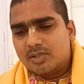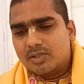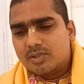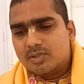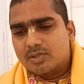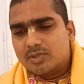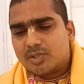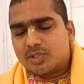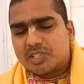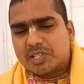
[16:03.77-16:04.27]

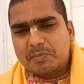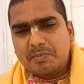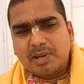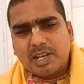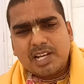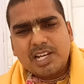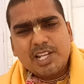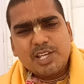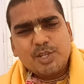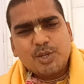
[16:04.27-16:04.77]
So
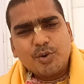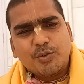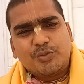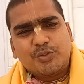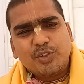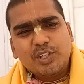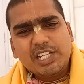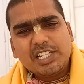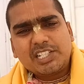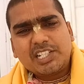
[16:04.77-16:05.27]
similarly, you
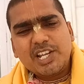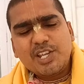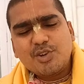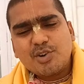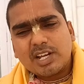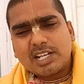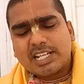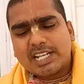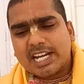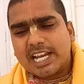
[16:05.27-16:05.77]
foolishly you
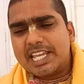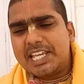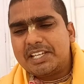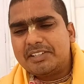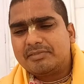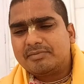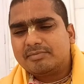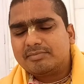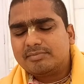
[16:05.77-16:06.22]
are crying.